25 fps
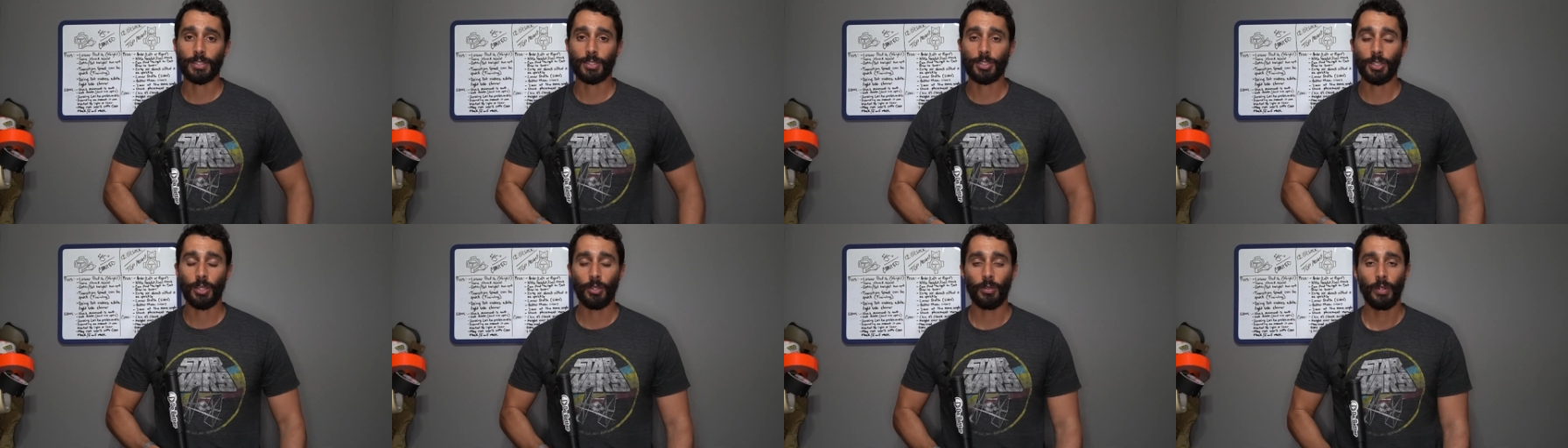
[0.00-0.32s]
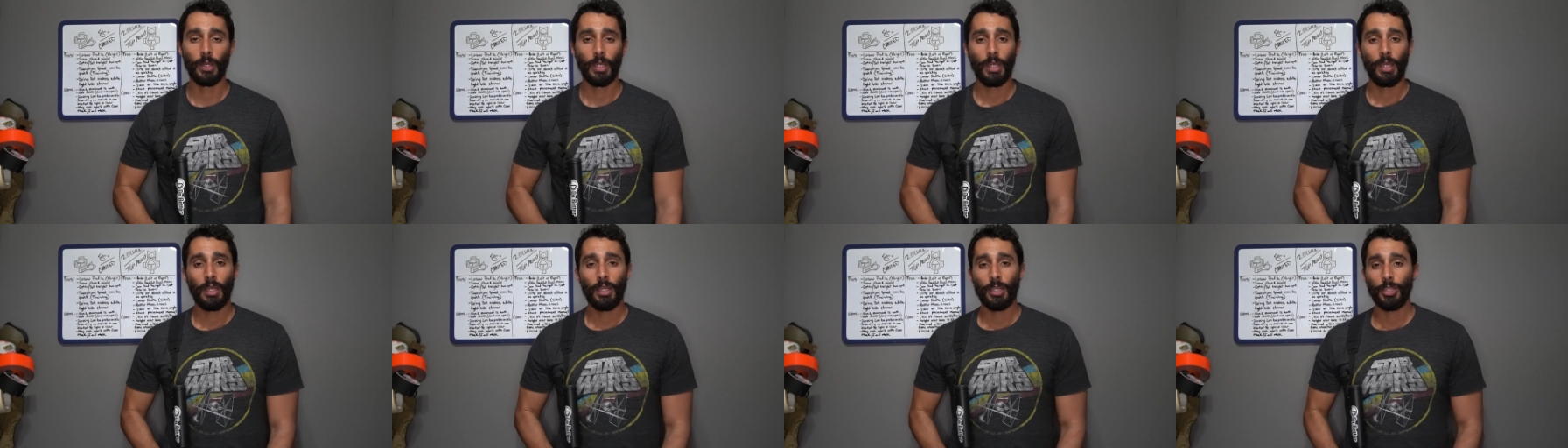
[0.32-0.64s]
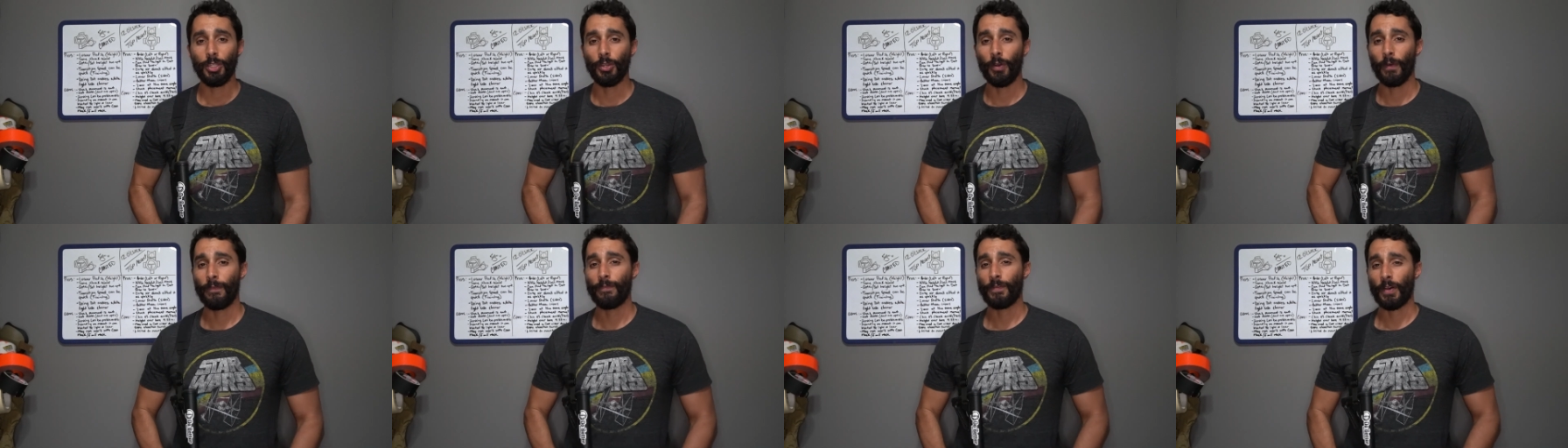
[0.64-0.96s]
So
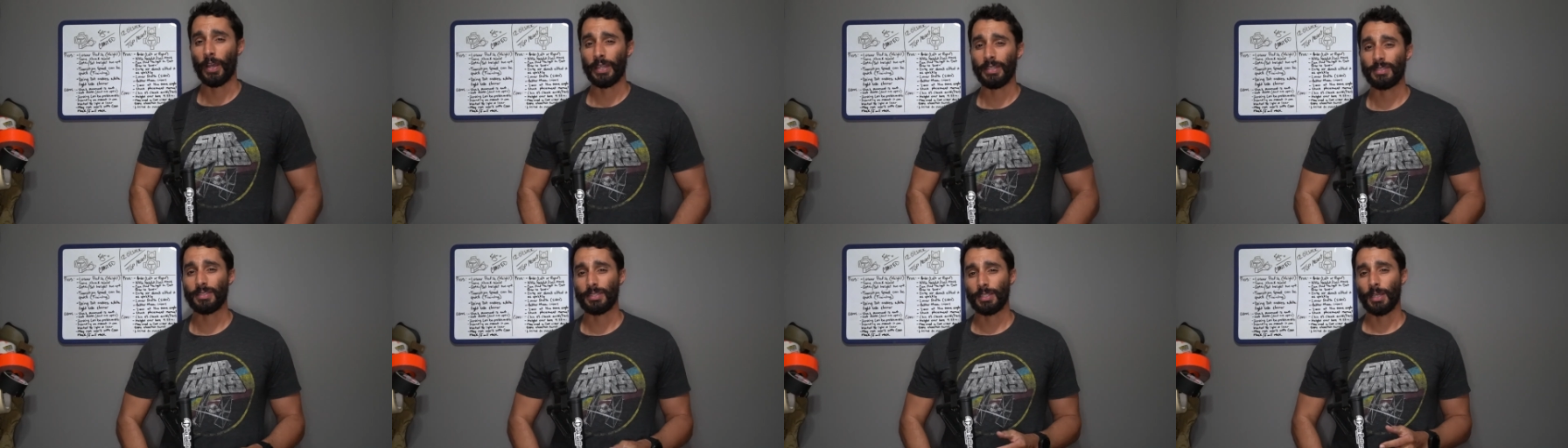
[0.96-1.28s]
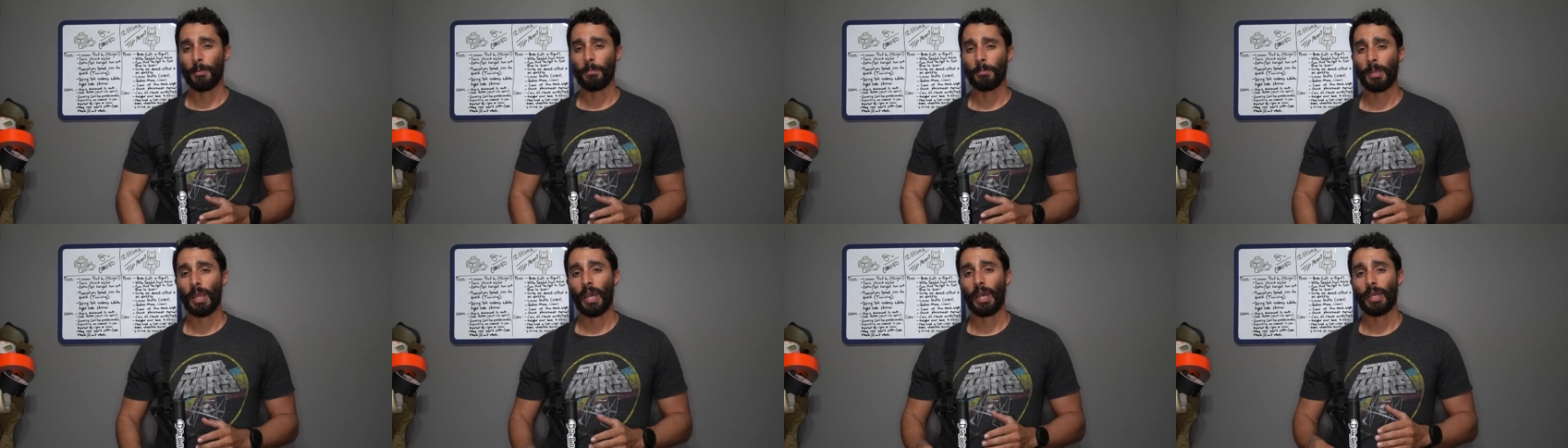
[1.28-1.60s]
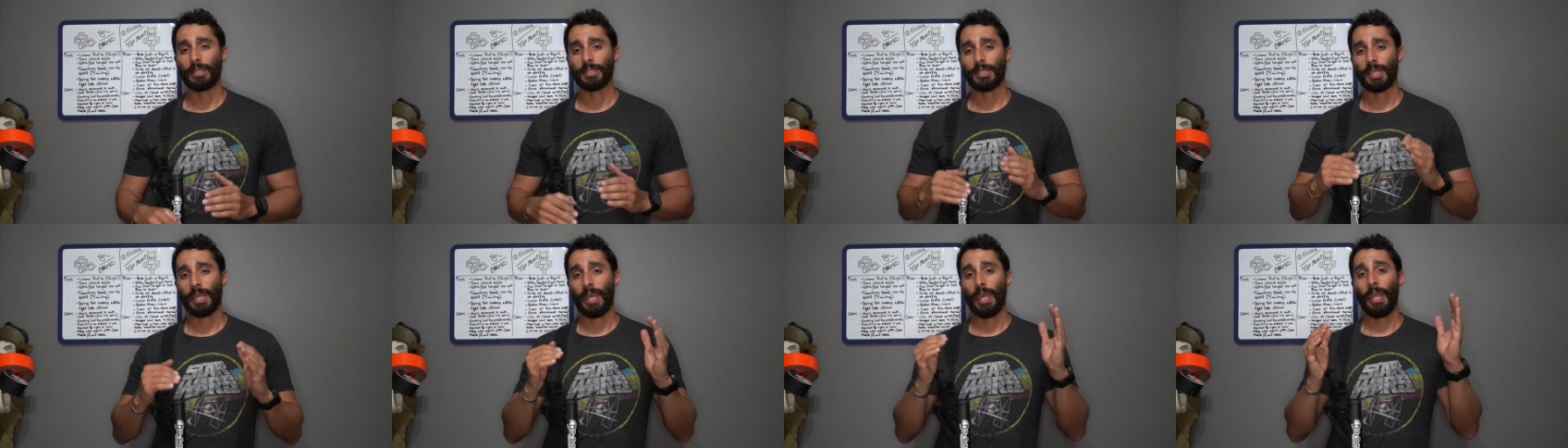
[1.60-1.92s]
you'll find some
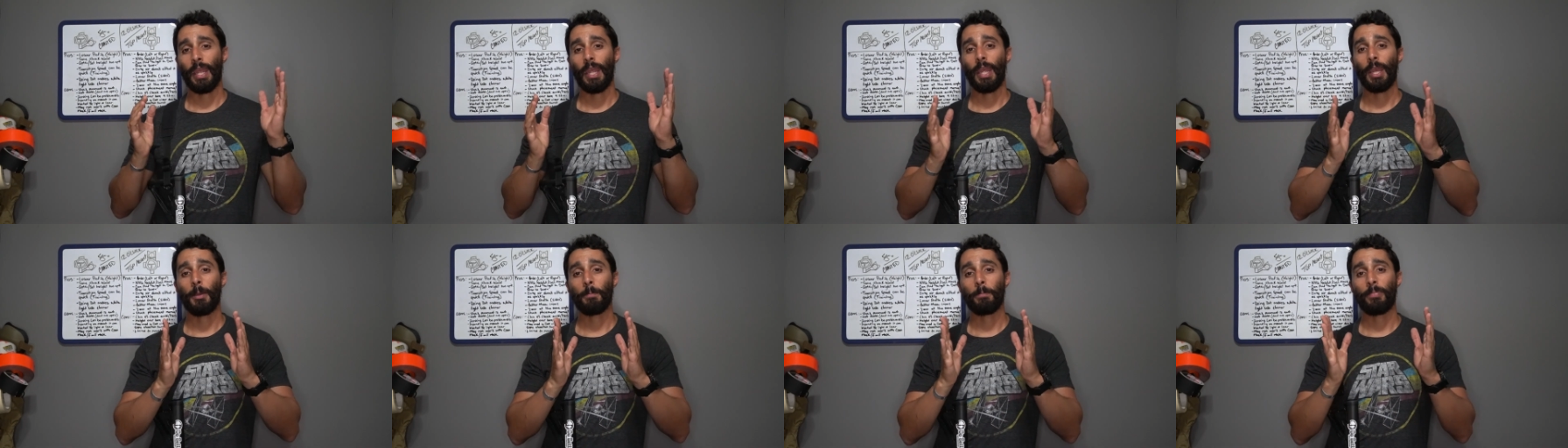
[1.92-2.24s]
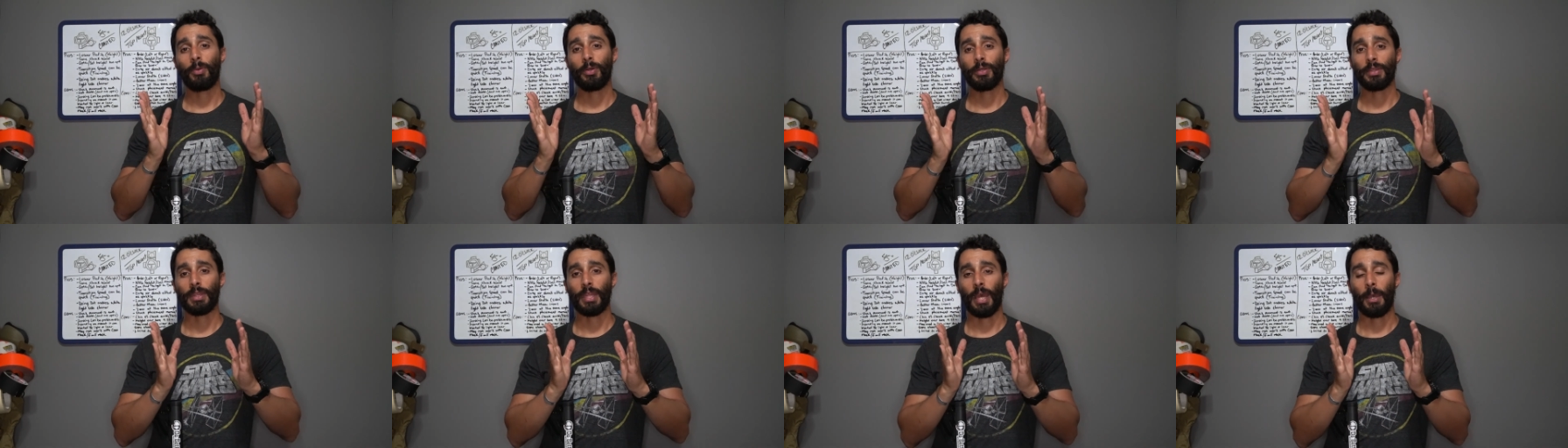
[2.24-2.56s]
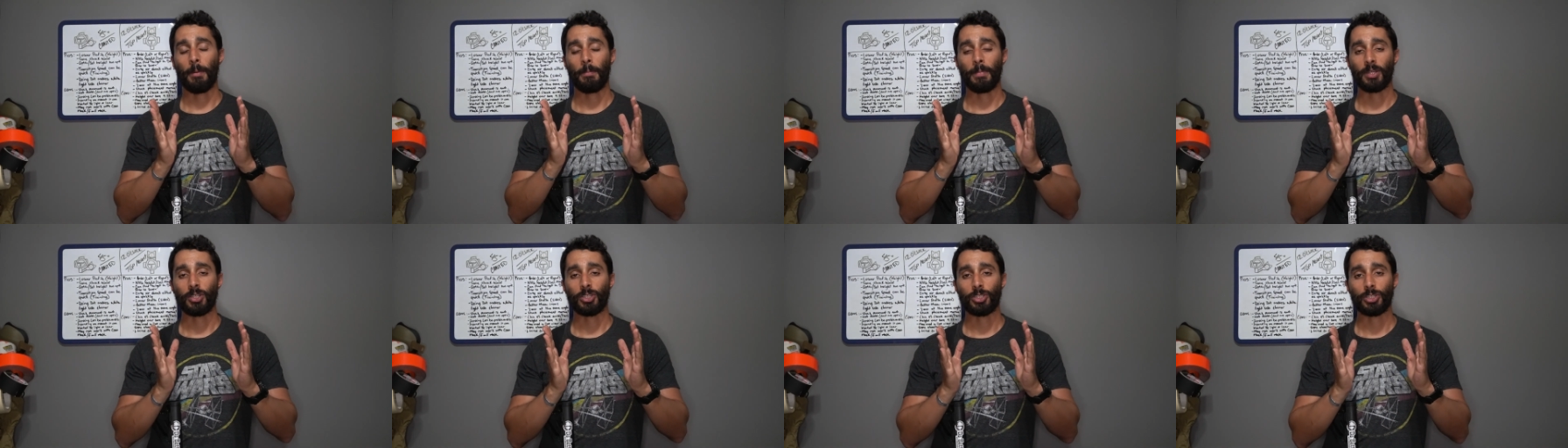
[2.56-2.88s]
guys can't put
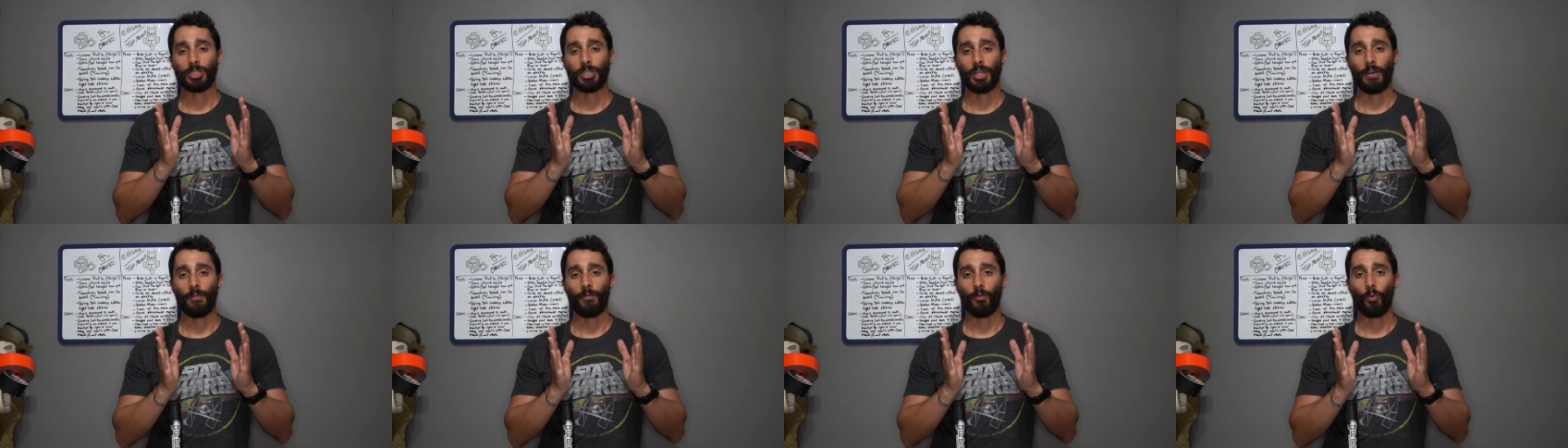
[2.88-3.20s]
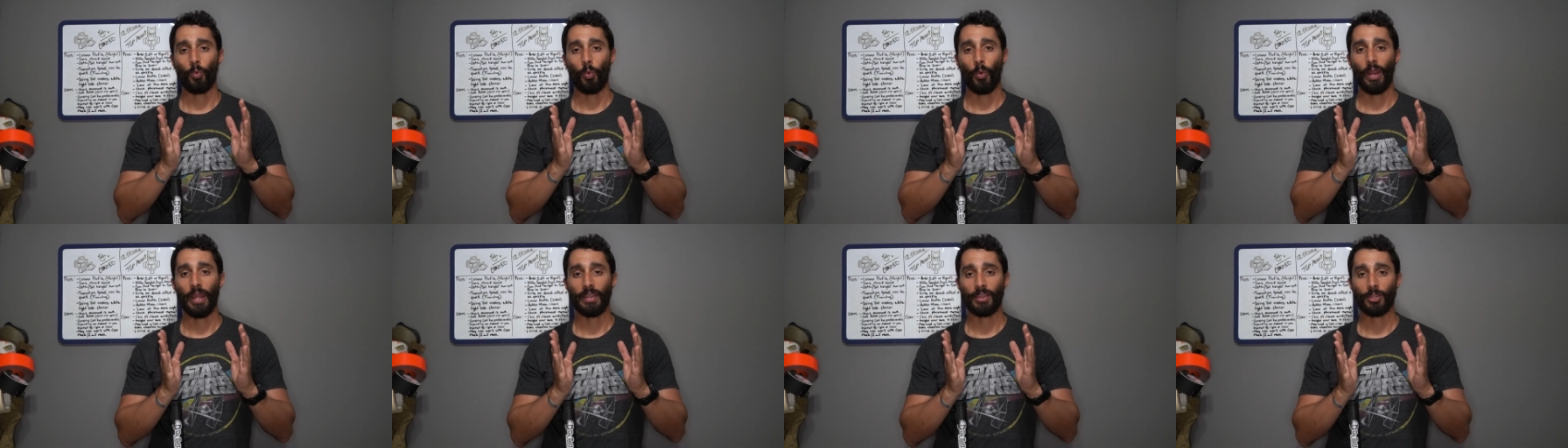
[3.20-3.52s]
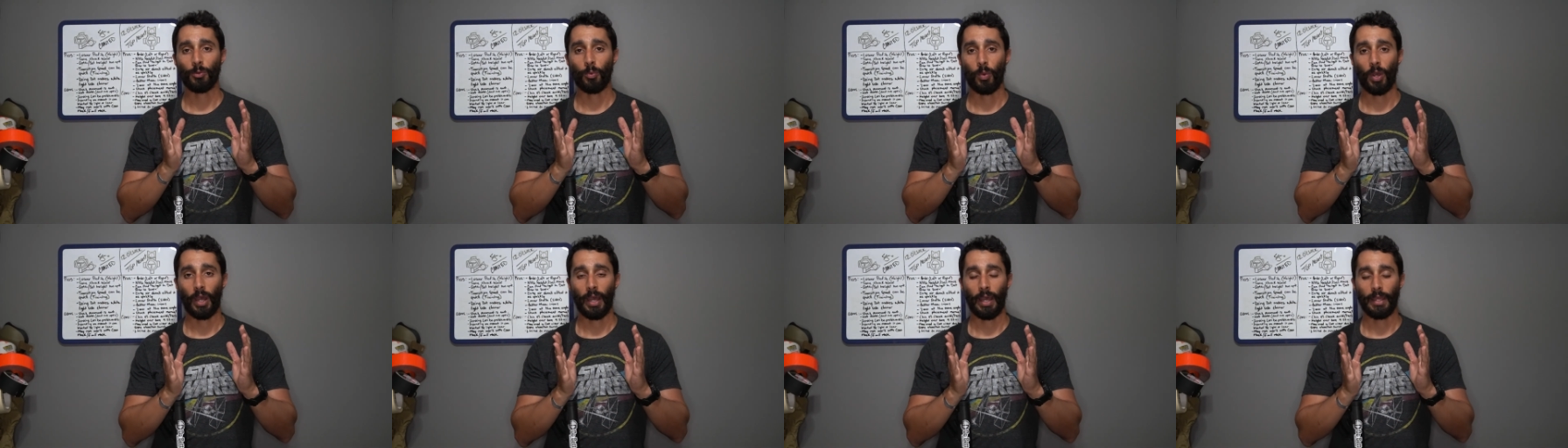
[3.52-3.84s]
that much stuff
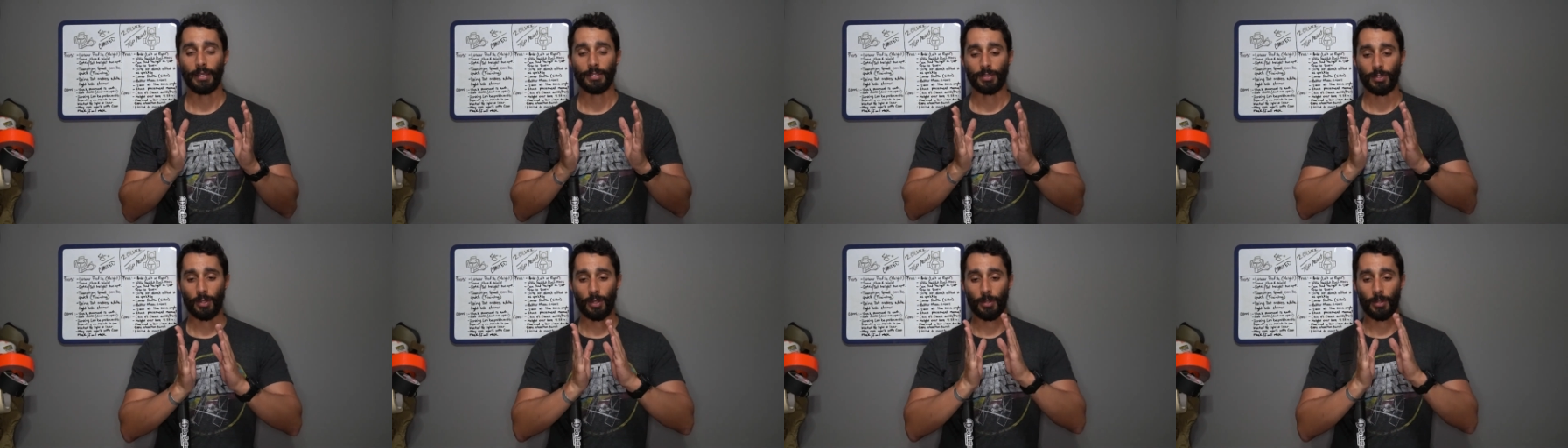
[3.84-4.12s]
width-wise,